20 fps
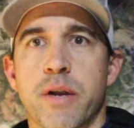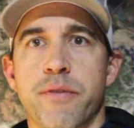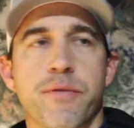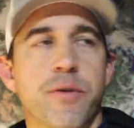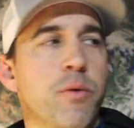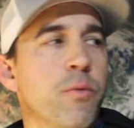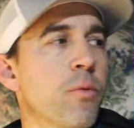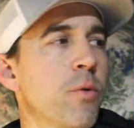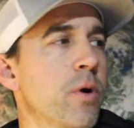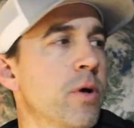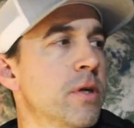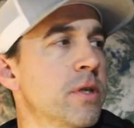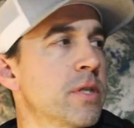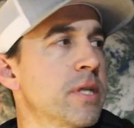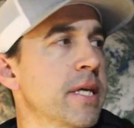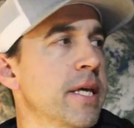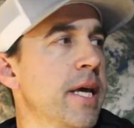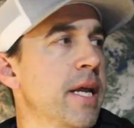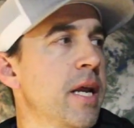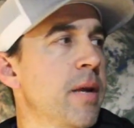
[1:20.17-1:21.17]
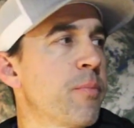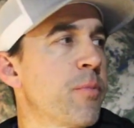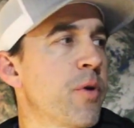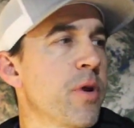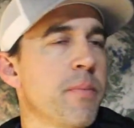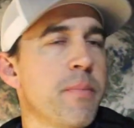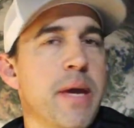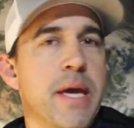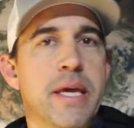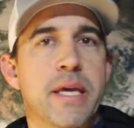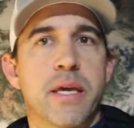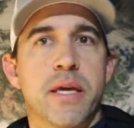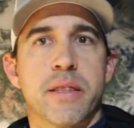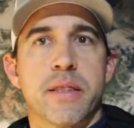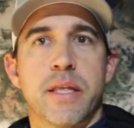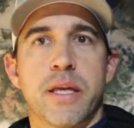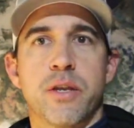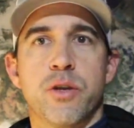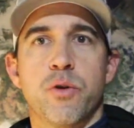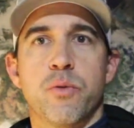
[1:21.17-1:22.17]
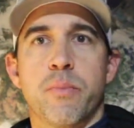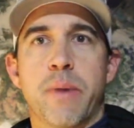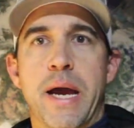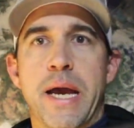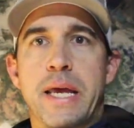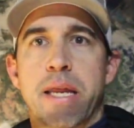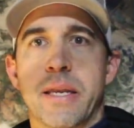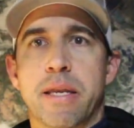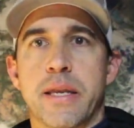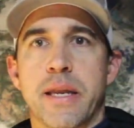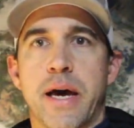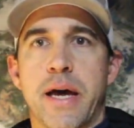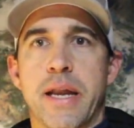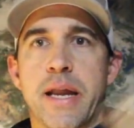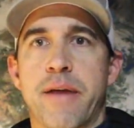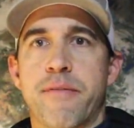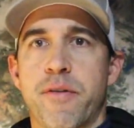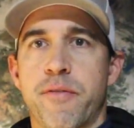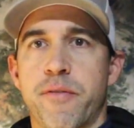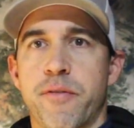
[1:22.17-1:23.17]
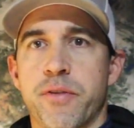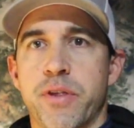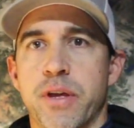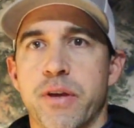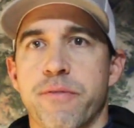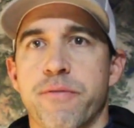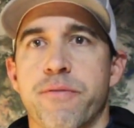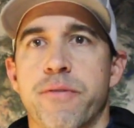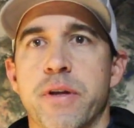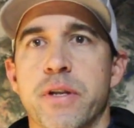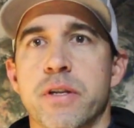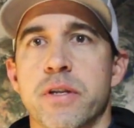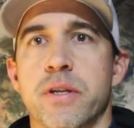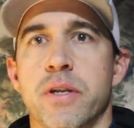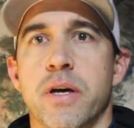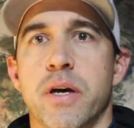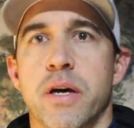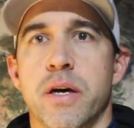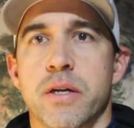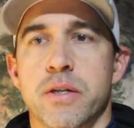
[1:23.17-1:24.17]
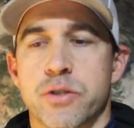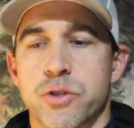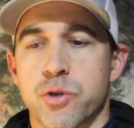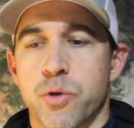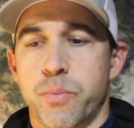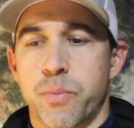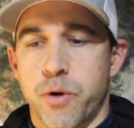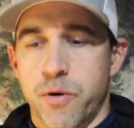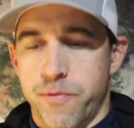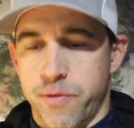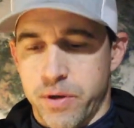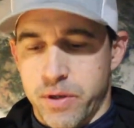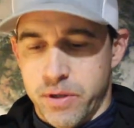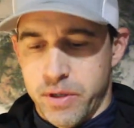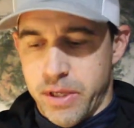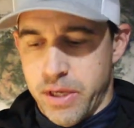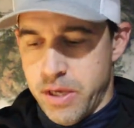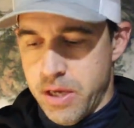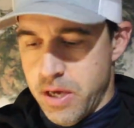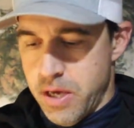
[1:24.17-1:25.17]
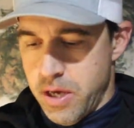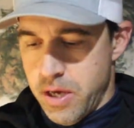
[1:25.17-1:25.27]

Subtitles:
If you weren't to get a pre-made kit, then you might not have everything fit so perfectly.